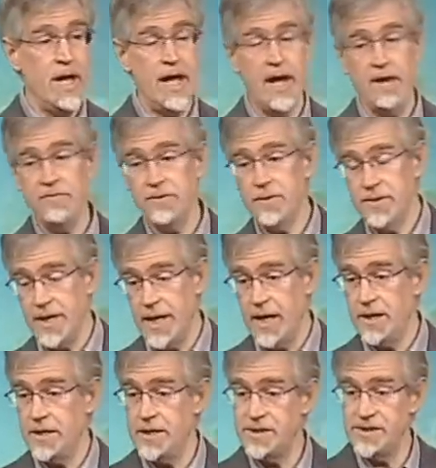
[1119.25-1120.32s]
After
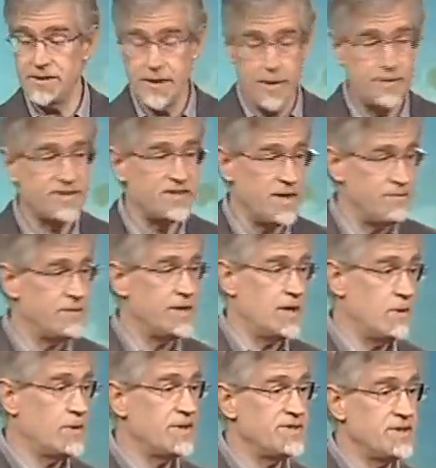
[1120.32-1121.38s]
that, he slept 7
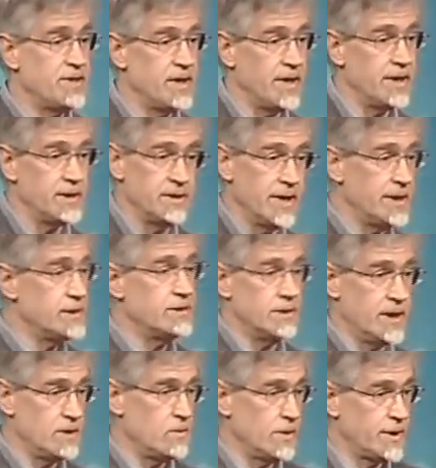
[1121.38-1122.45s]
hours a night like
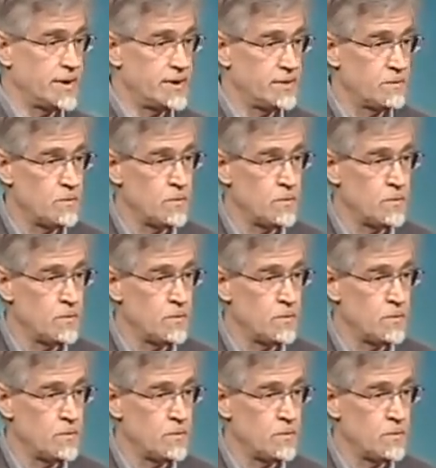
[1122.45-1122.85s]
clockwork.